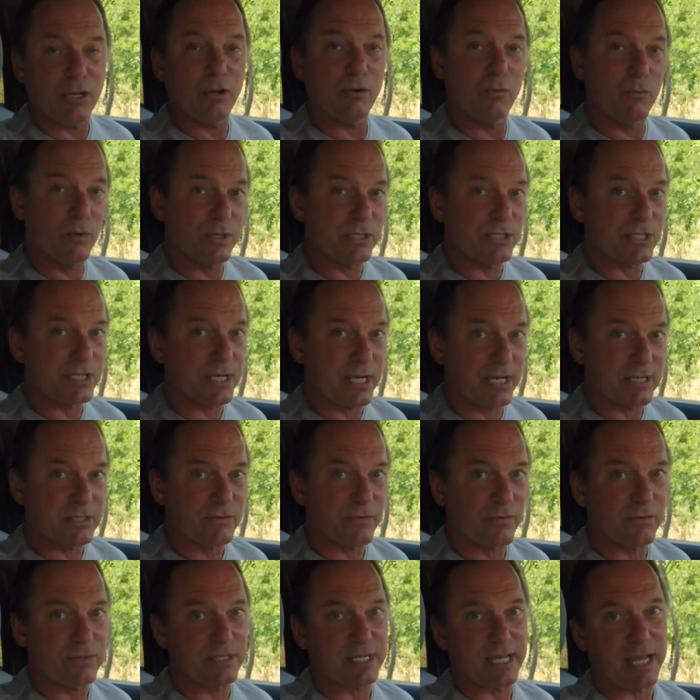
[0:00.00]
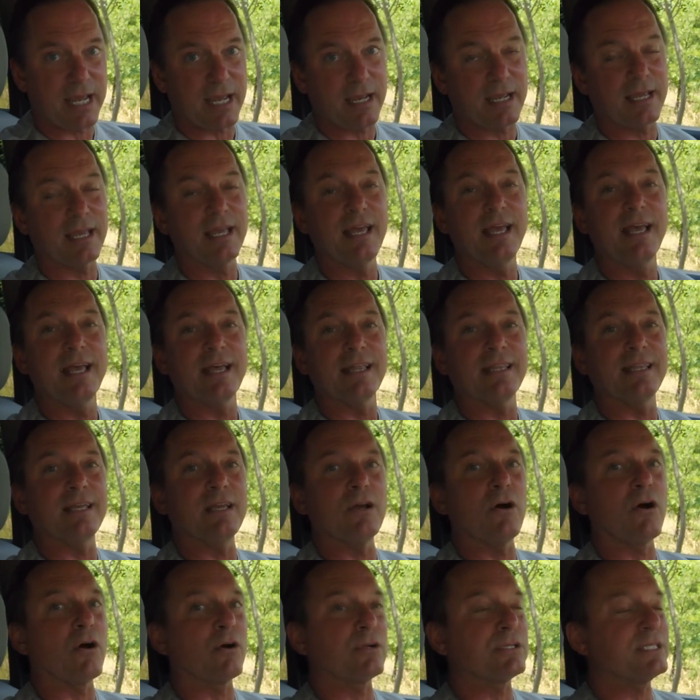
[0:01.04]
which stands for tech,
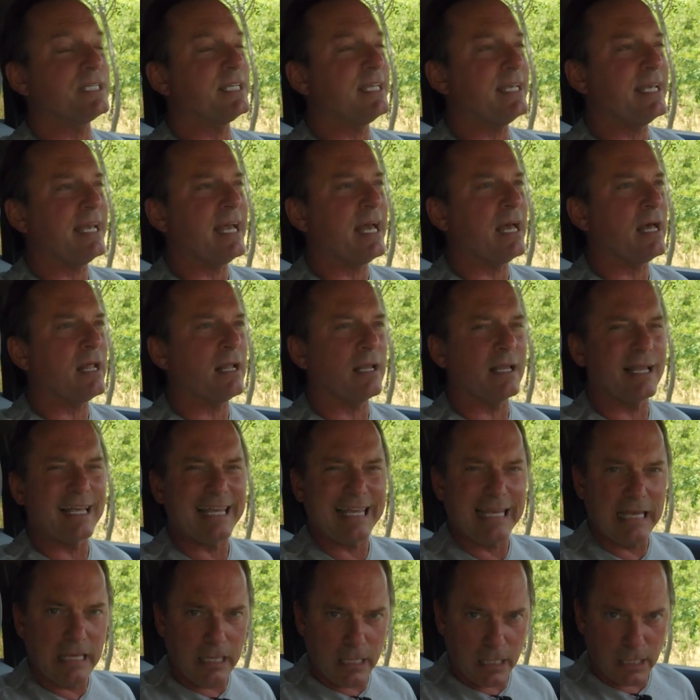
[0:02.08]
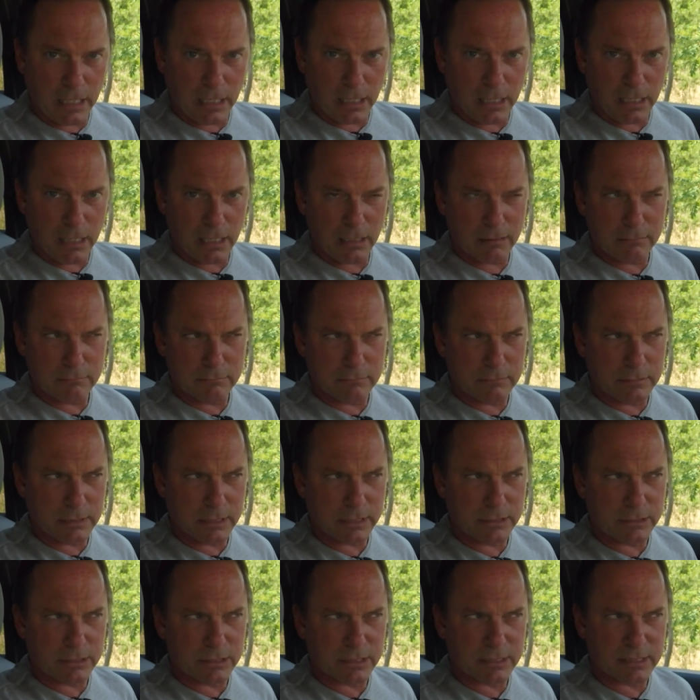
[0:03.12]
the RTLE,
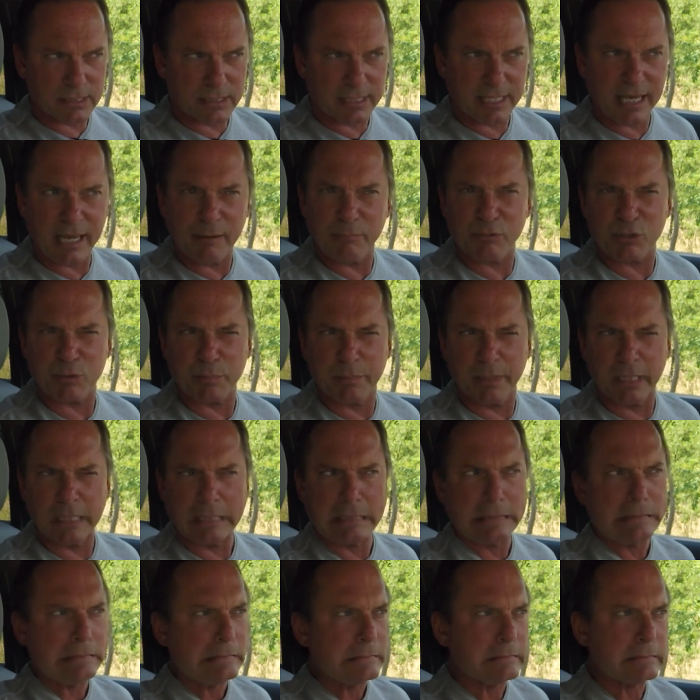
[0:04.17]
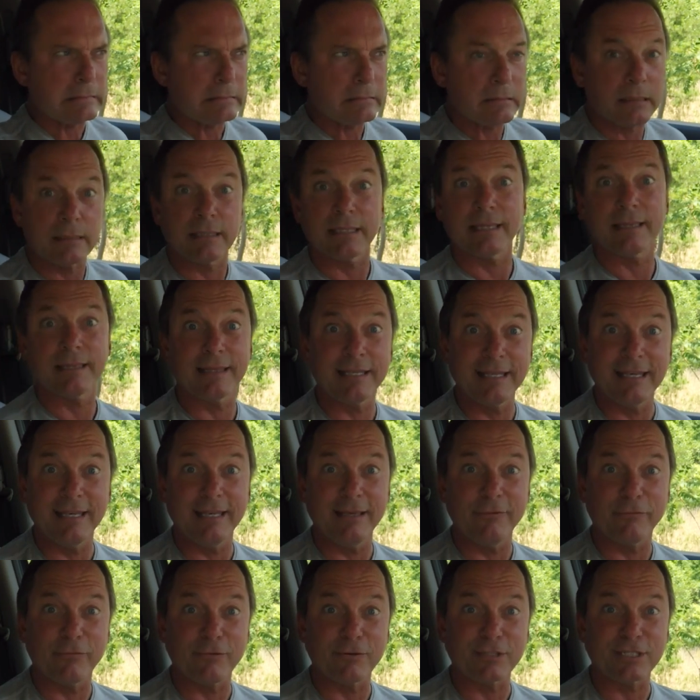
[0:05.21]
which escapes me,
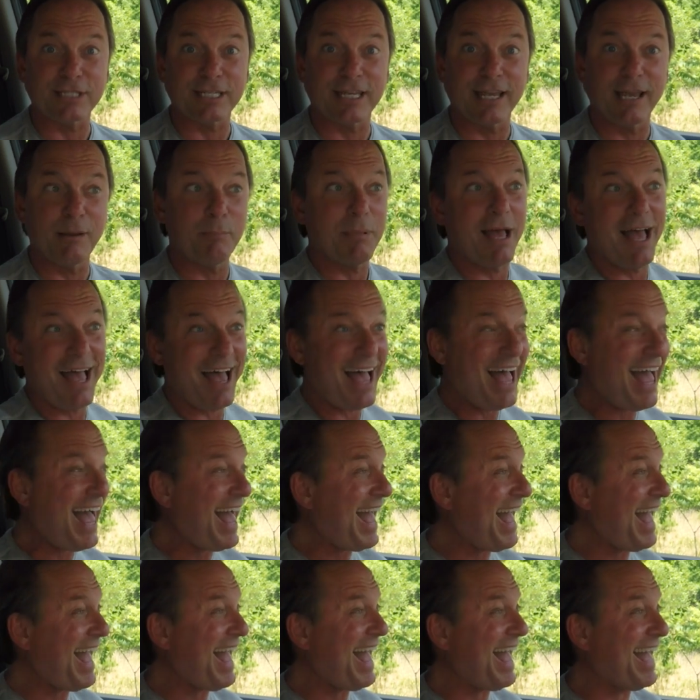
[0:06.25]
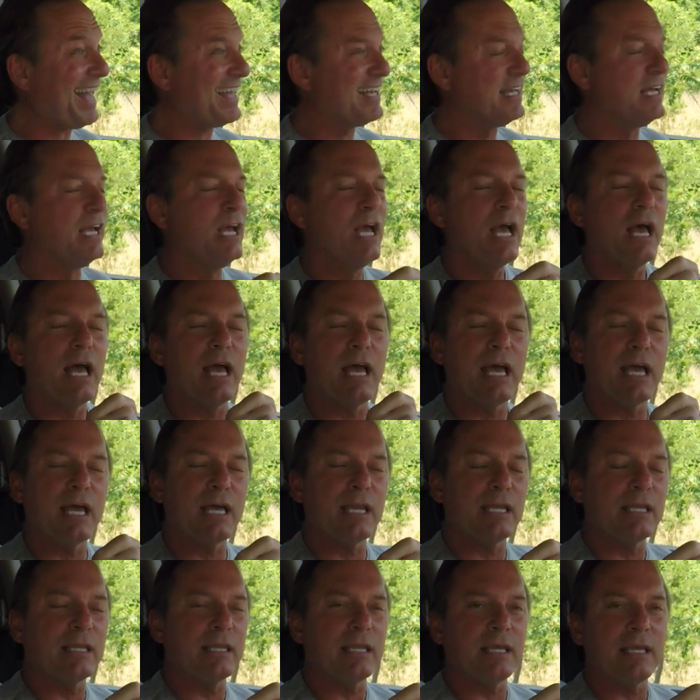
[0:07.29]
E for escape,
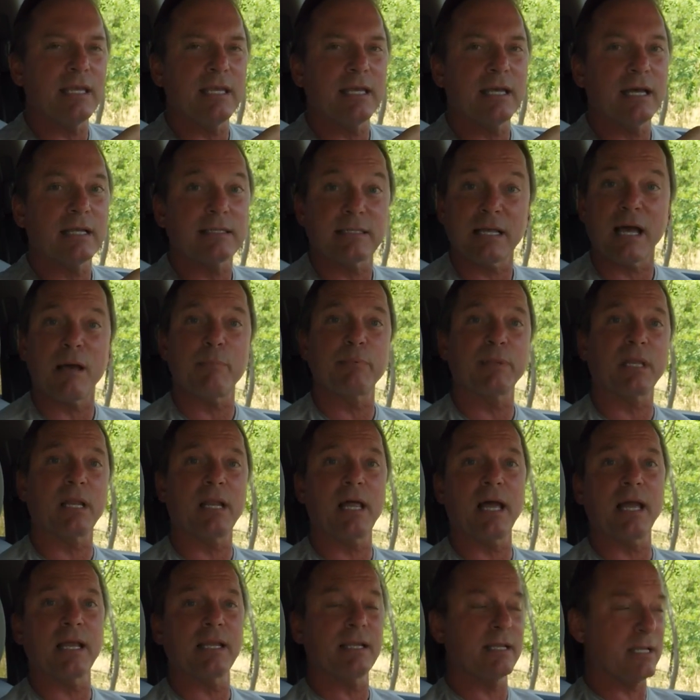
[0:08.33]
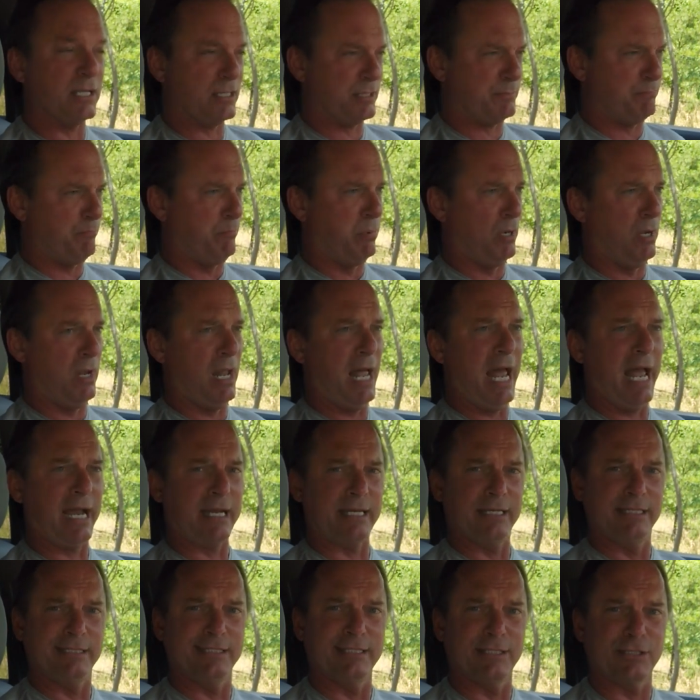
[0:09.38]
and the top-of-the-line
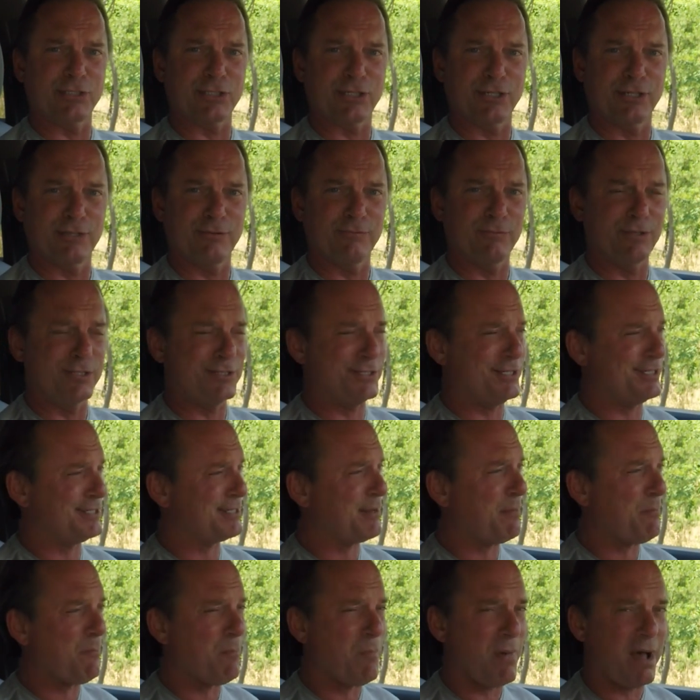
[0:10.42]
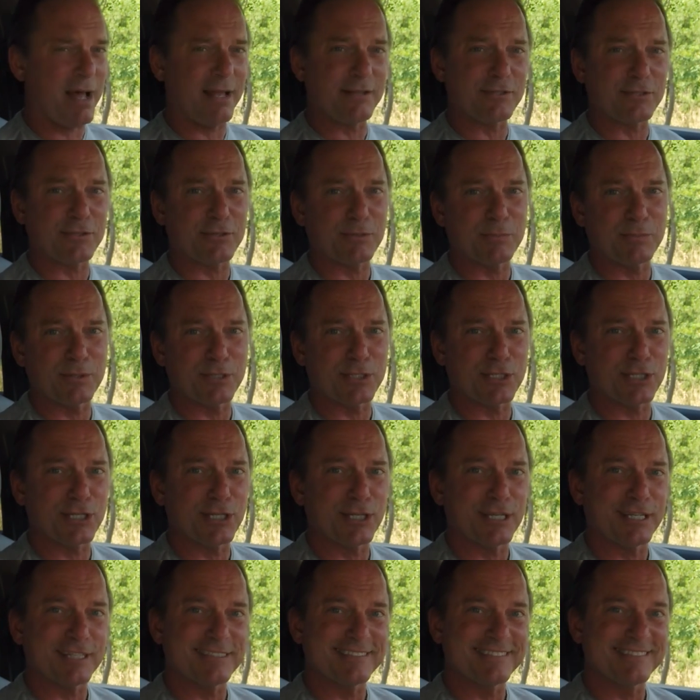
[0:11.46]
Black Edition, which is a monster
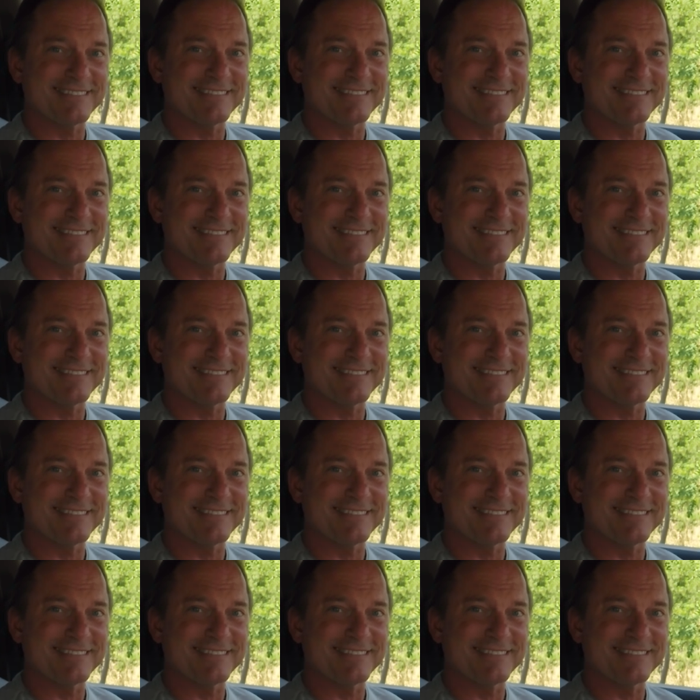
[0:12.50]
machine.